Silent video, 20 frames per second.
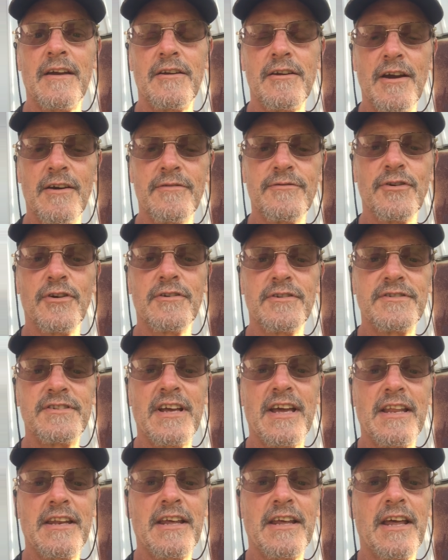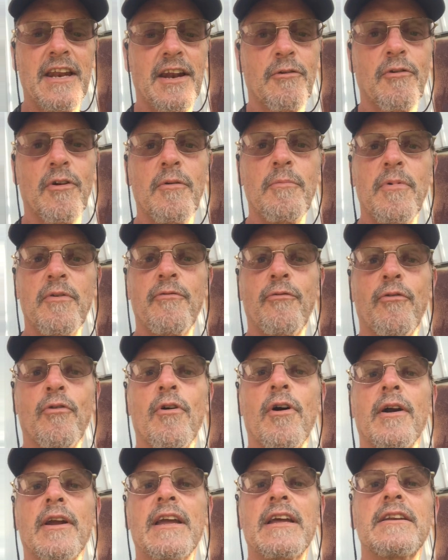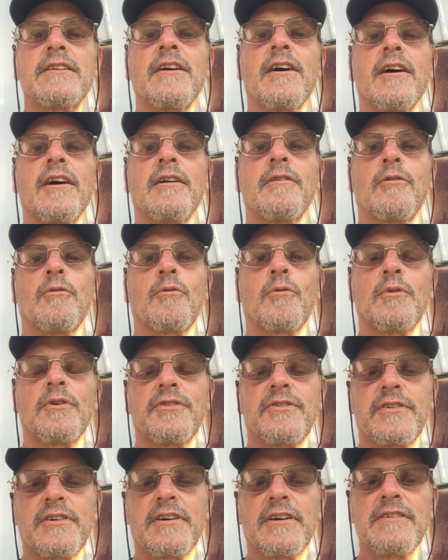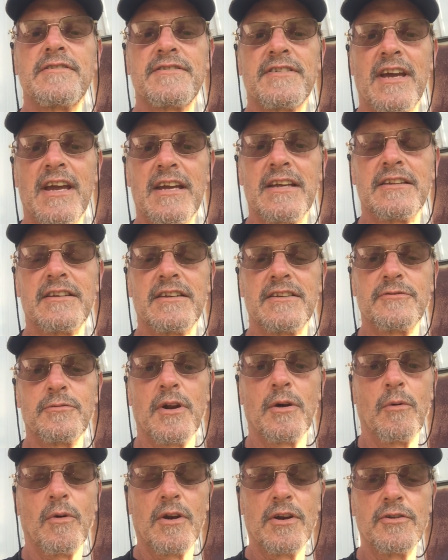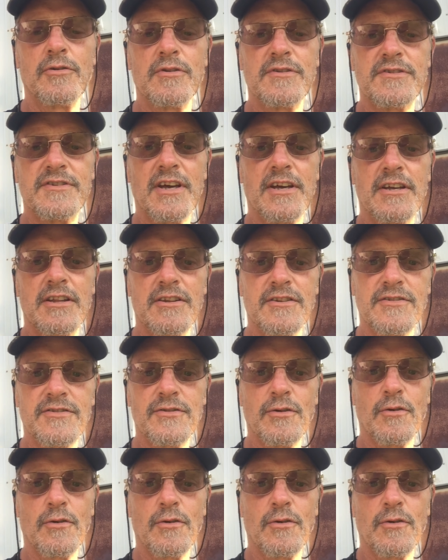You have to understand that. And before I get done with saying this, what I want to do is tell you the